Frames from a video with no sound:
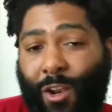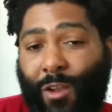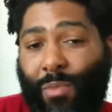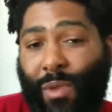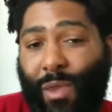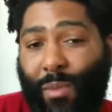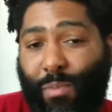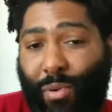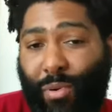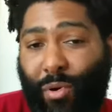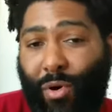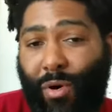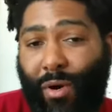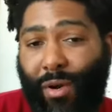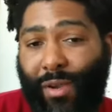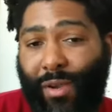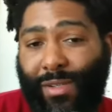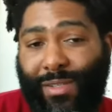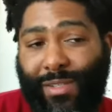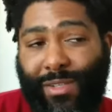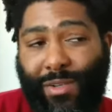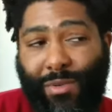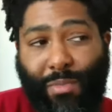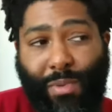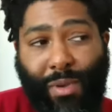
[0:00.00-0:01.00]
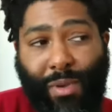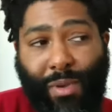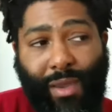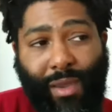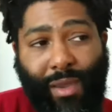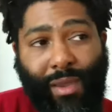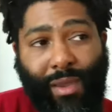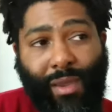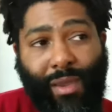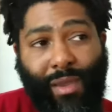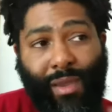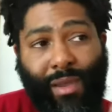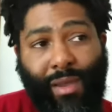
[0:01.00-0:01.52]
to be poised to
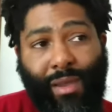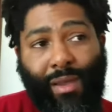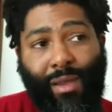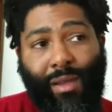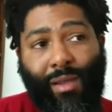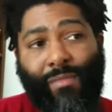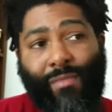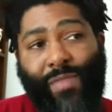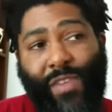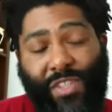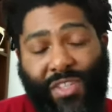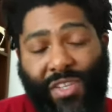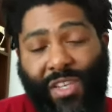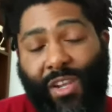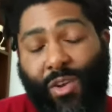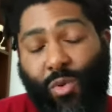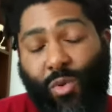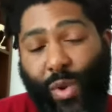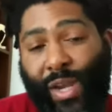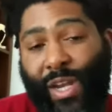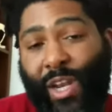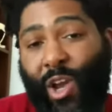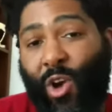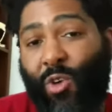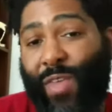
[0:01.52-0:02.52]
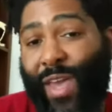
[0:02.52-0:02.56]
be the city we know